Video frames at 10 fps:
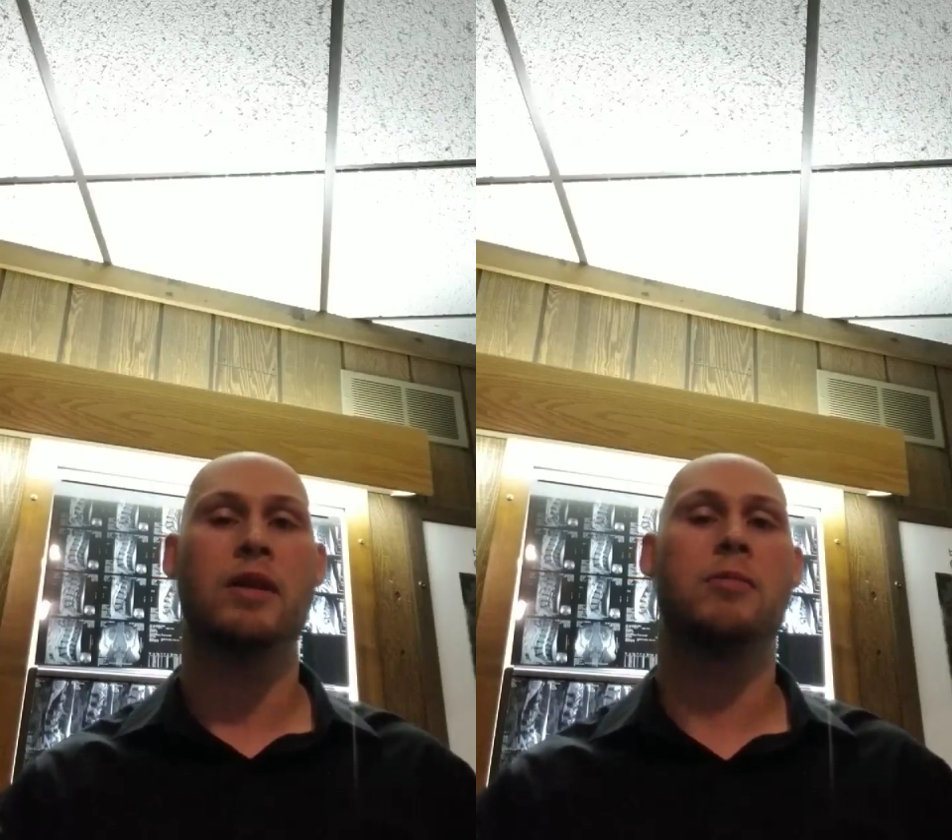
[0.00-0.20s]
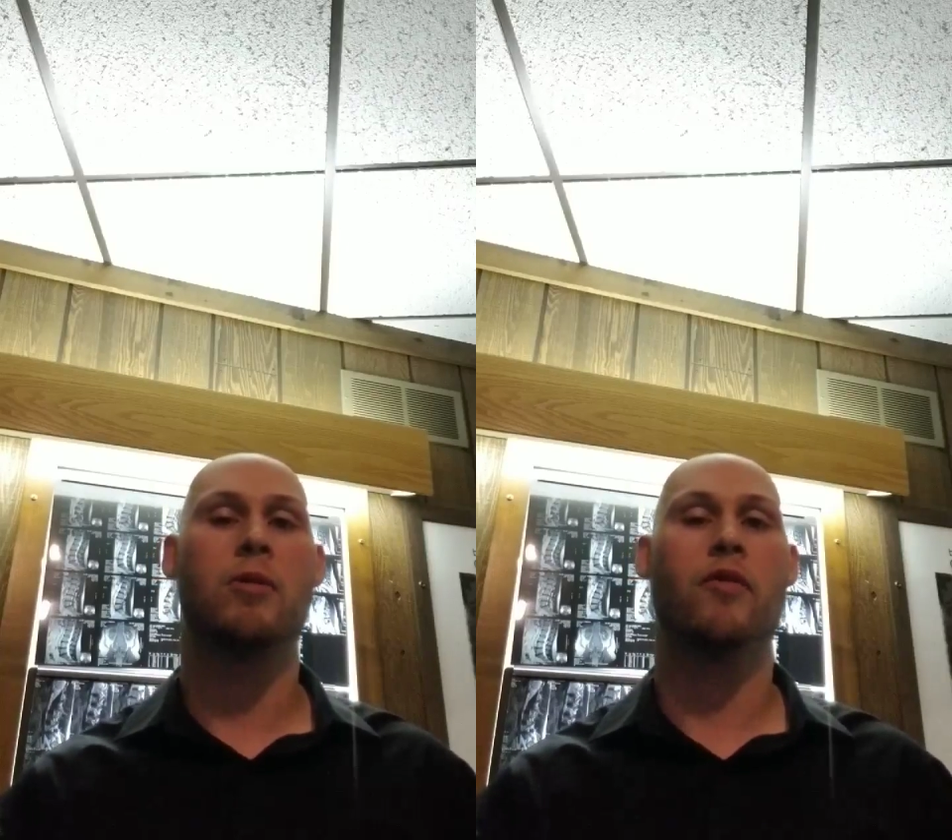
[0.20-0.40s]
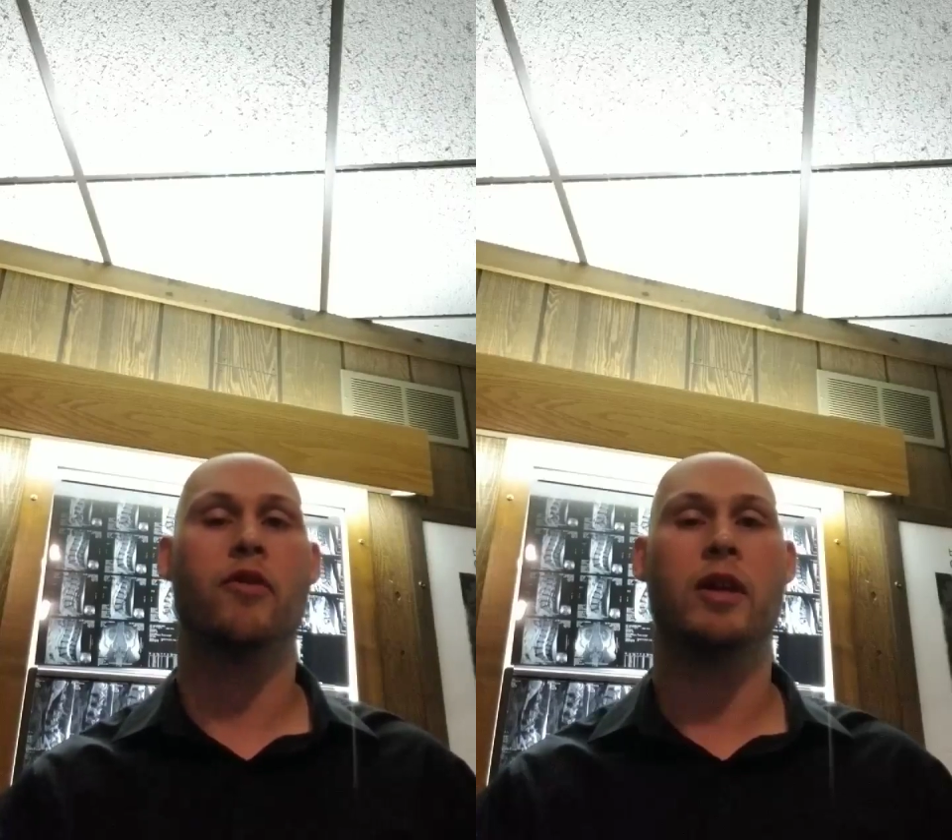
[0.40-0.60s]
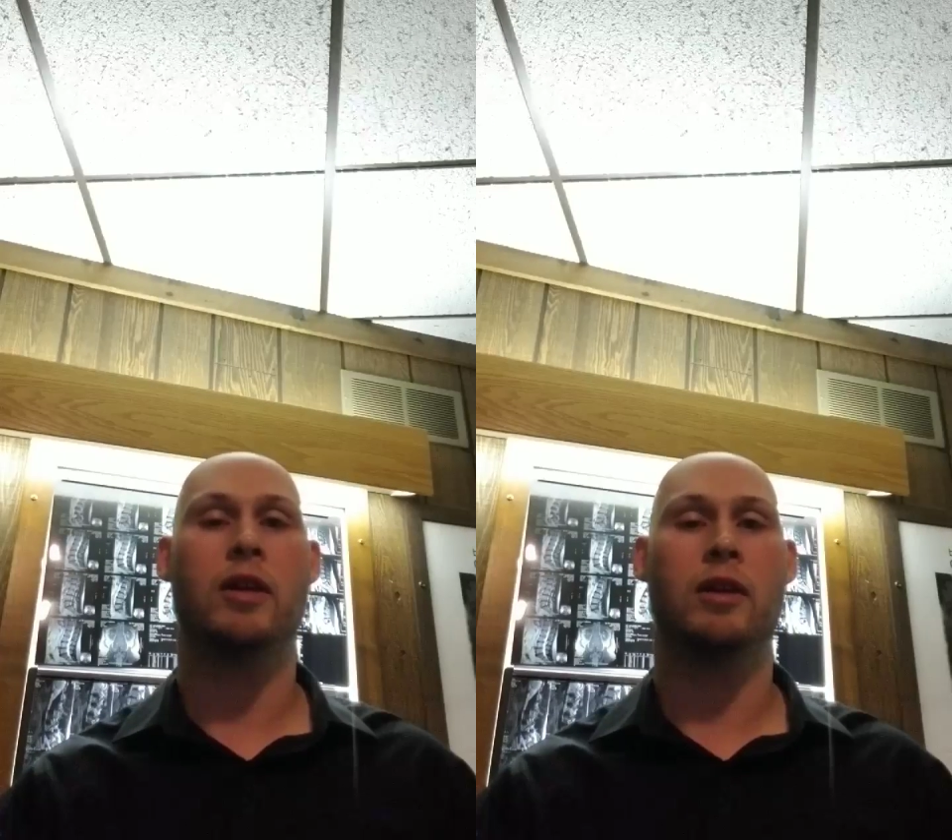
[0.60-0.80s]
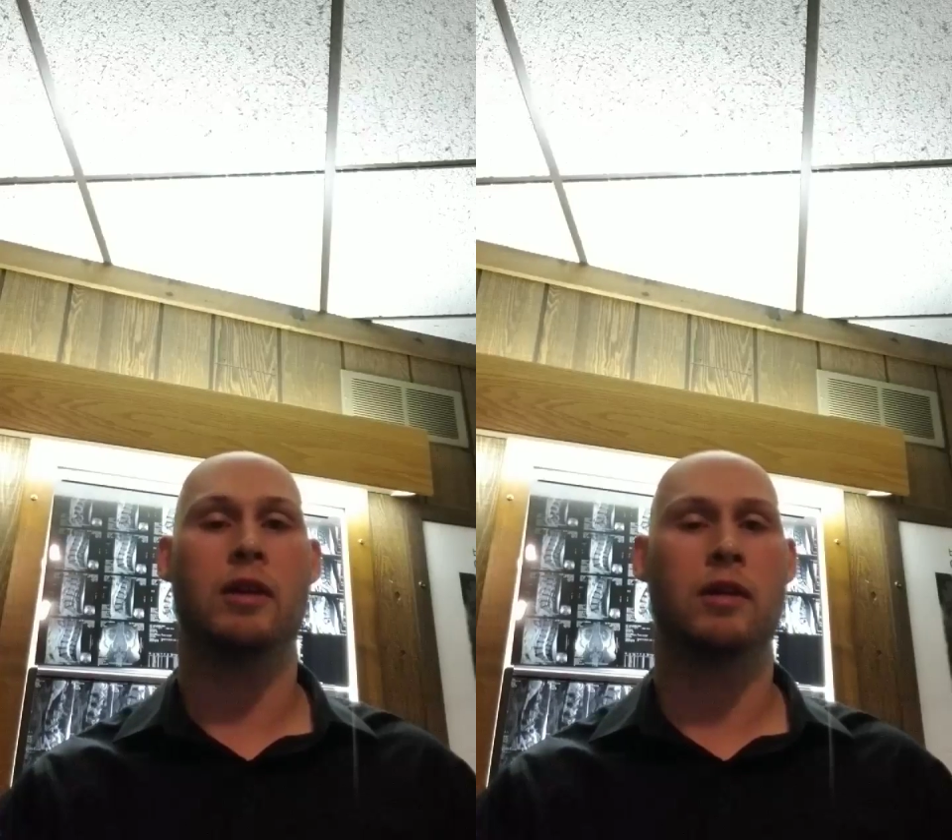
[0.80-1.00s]
please feel
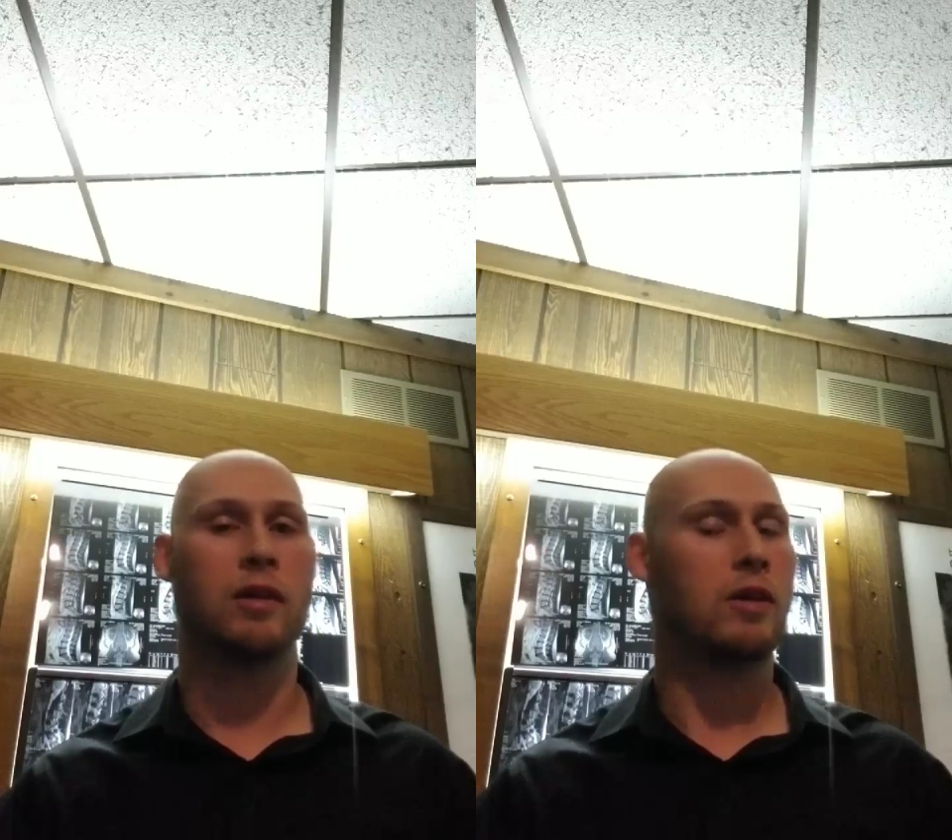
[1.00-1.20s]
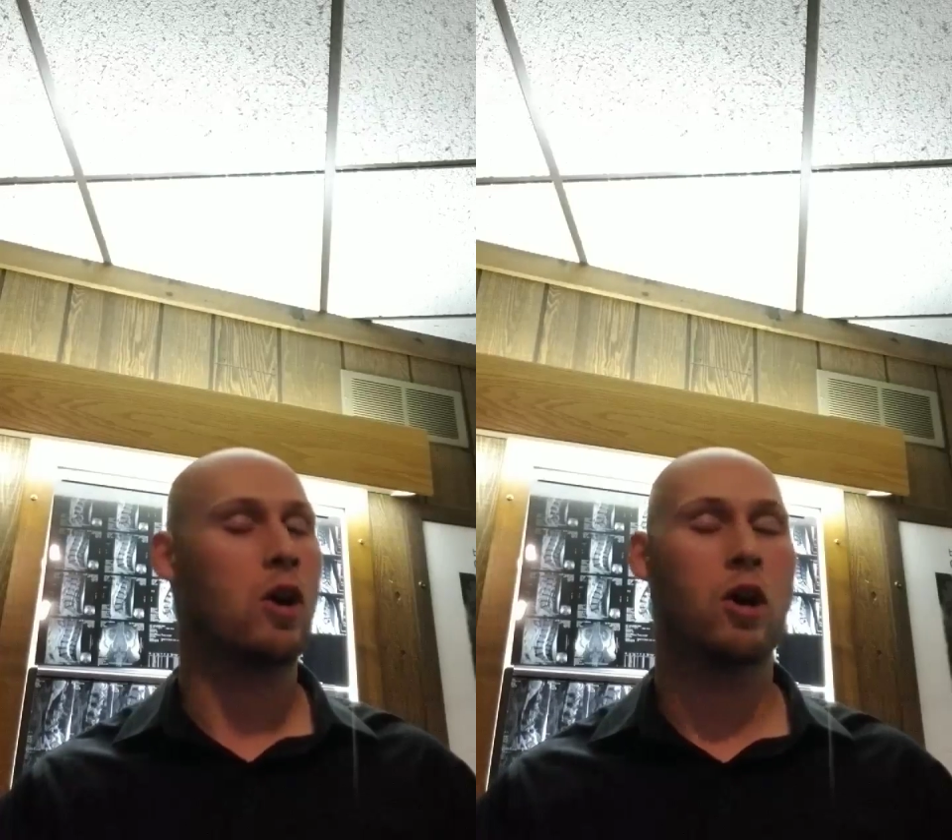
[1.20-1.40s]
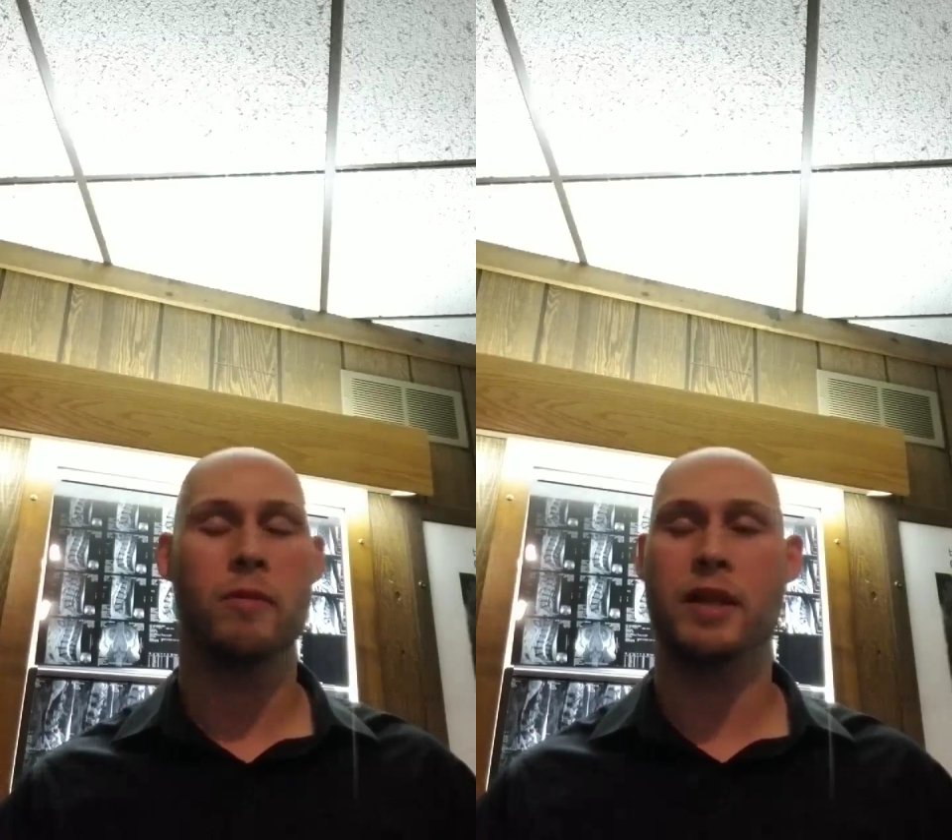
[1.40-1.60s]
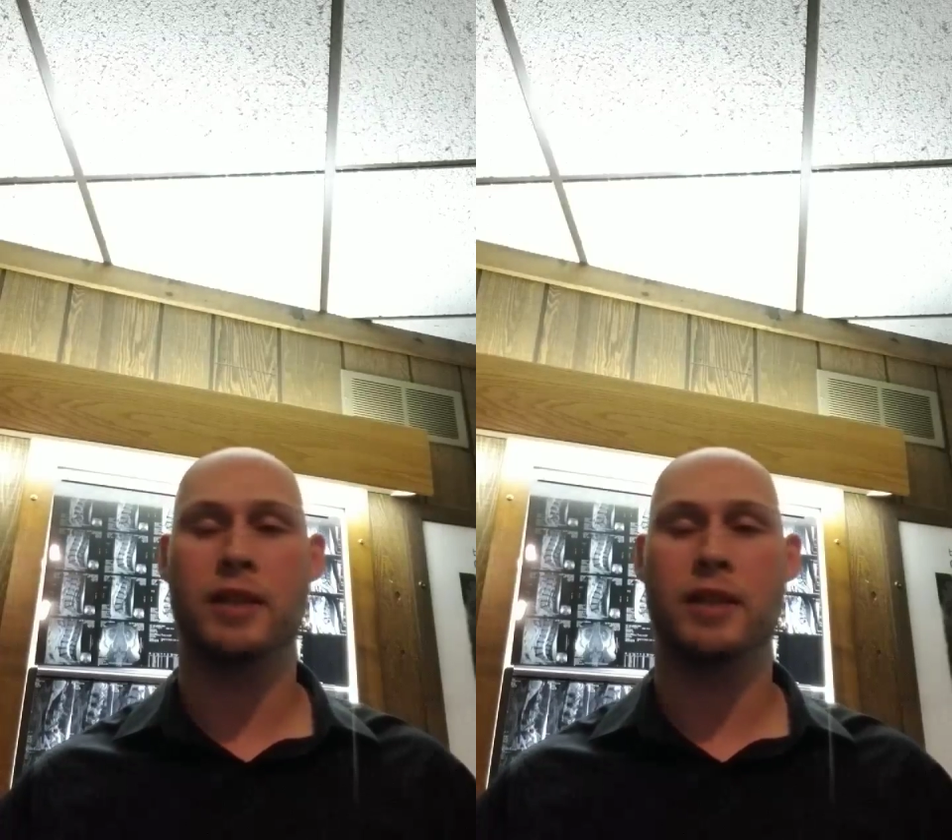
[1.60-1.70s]
free to call